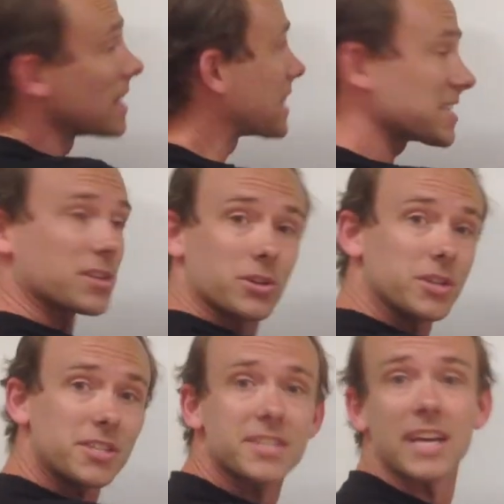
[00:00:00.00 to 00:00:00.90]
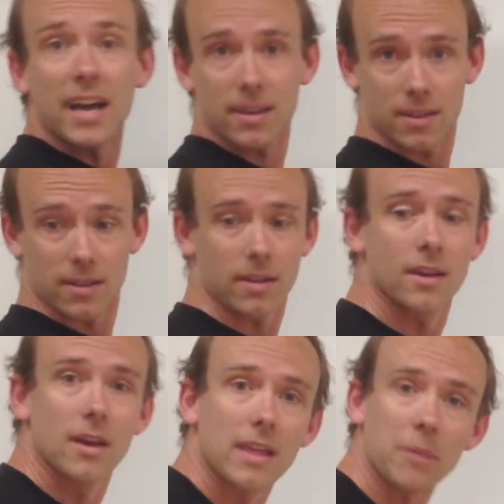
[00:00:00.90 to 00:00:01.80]
That's a good sign.
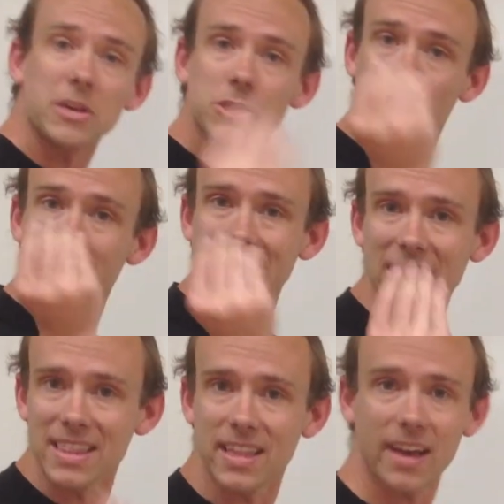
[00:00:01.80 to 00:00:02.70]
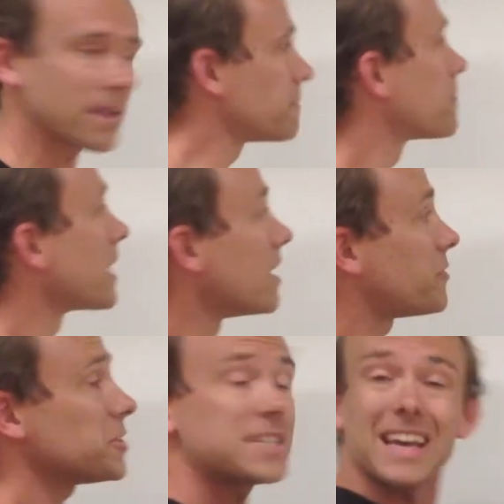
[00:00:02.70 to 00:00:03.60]
That means we're getting there. If
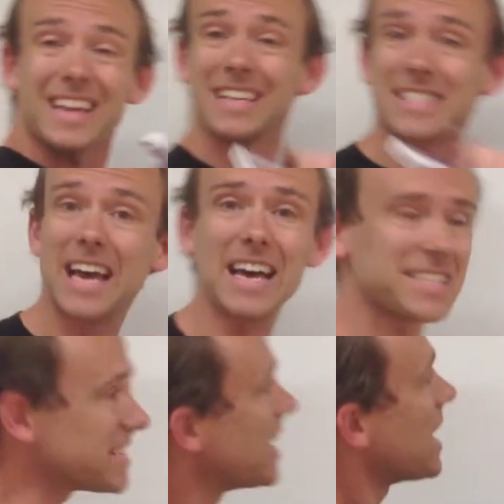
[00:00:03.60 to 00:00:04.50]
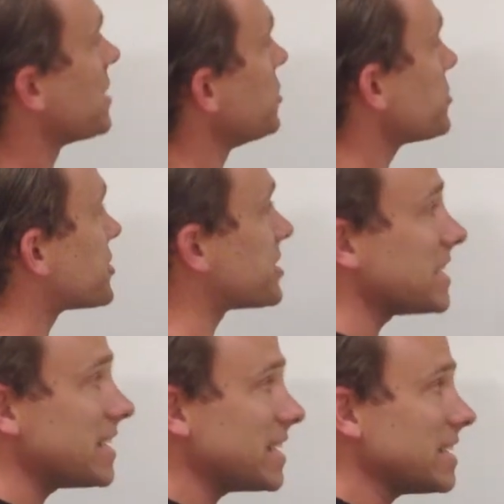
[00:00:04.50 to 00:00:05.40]
you're taking a test and you
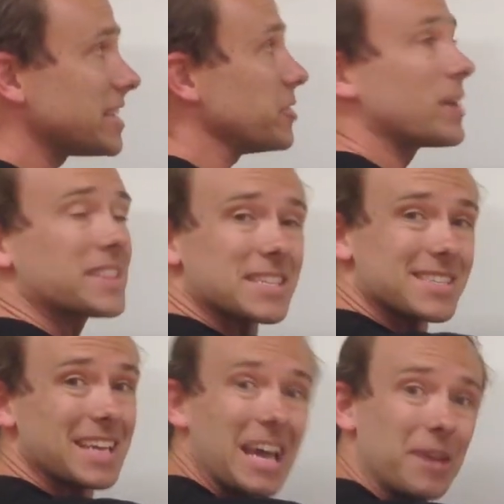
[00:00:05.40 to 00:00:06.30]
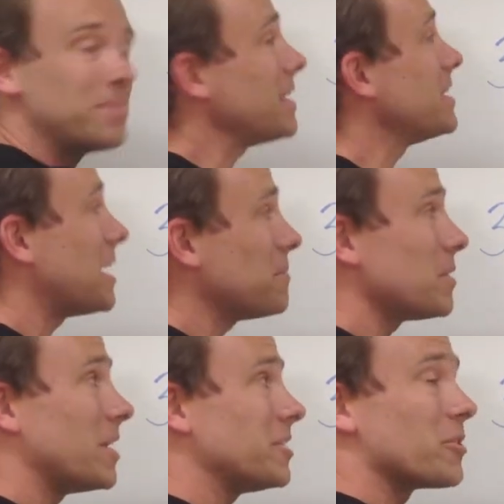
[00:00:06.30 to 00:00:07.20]
see that you got the same number
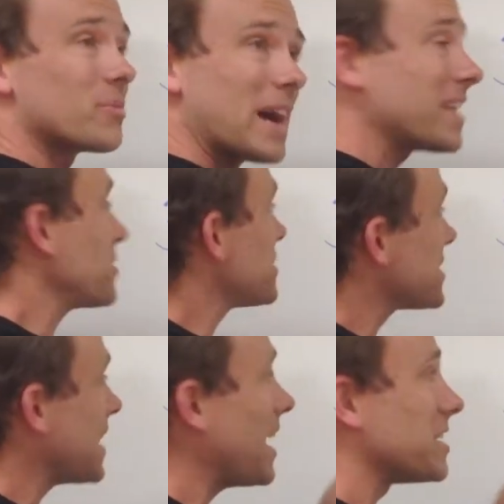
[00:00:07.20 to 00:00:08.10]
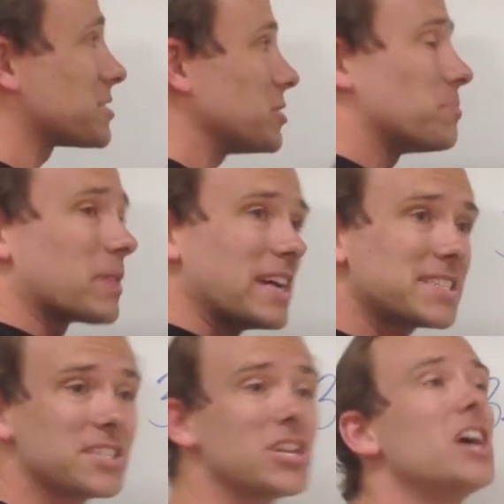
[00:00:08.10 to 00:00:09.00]
under the radical sign in 2
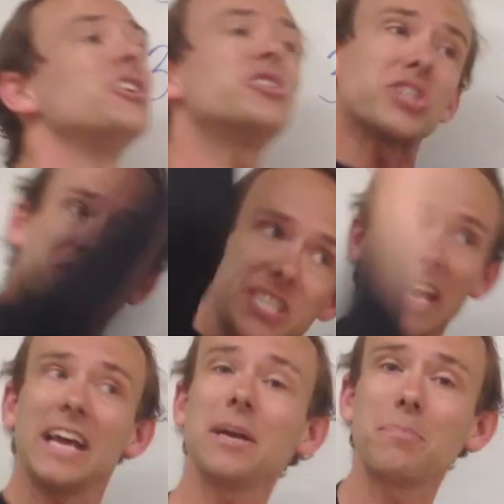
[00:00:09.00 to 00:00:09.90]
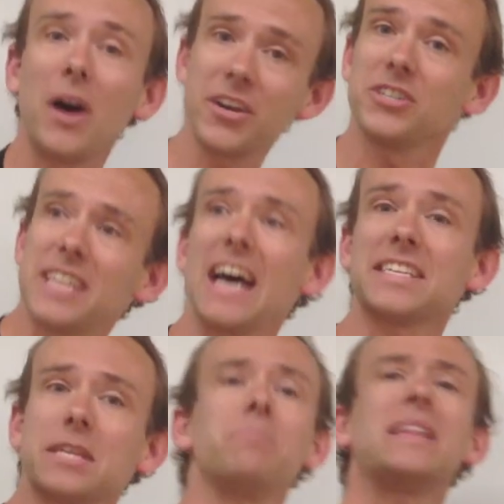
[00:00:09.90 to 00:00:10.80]
places, you should stand up on your
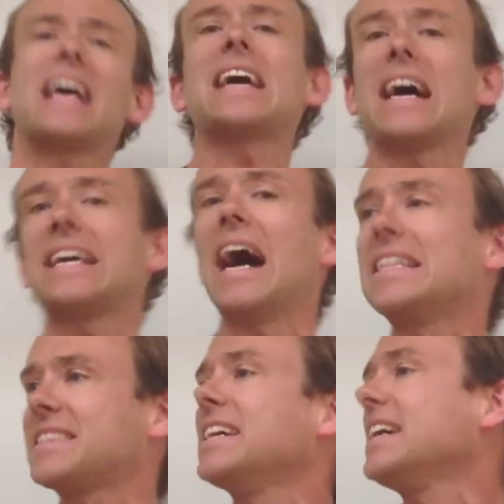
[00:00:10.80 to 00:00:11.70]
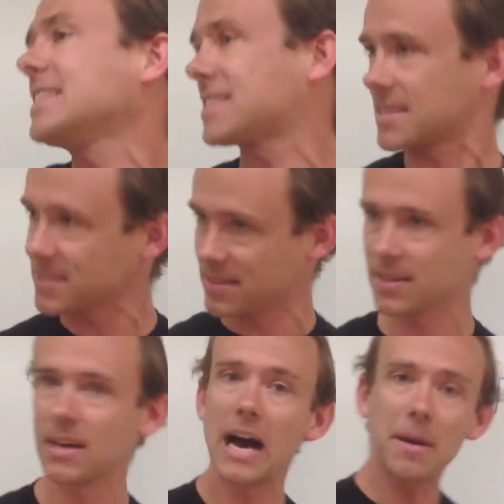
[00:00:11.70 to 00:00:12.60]
desk and be like, I got this.
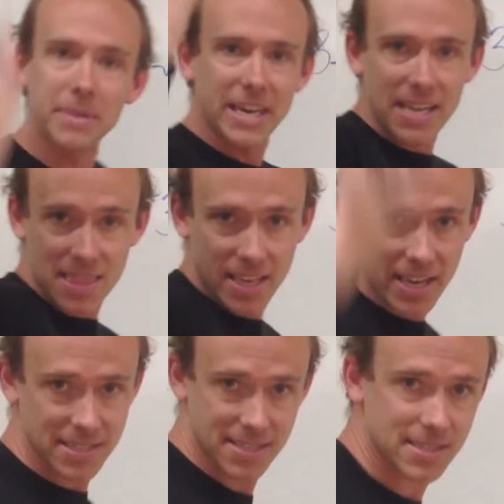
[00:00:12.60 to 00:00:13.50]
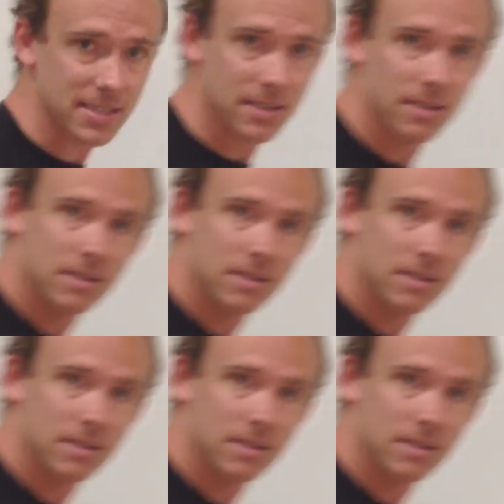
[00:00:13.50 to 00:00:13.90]
I'm getting this.